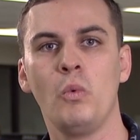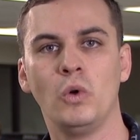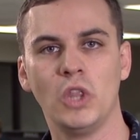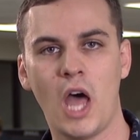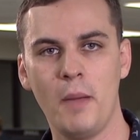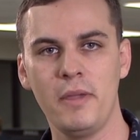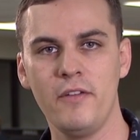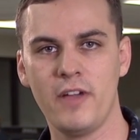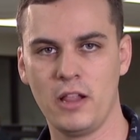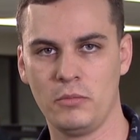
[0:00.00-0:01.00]
will not be
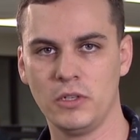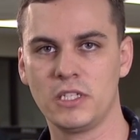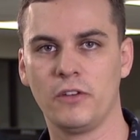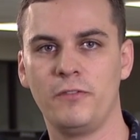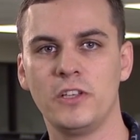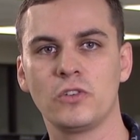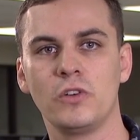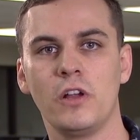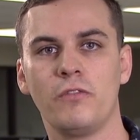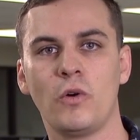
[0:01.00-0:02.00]
available until
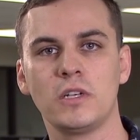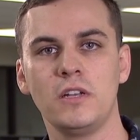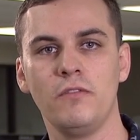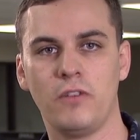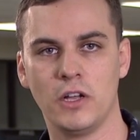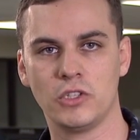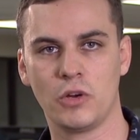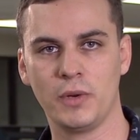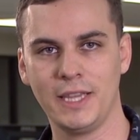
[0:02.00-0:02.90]
fiscal year 14 funds are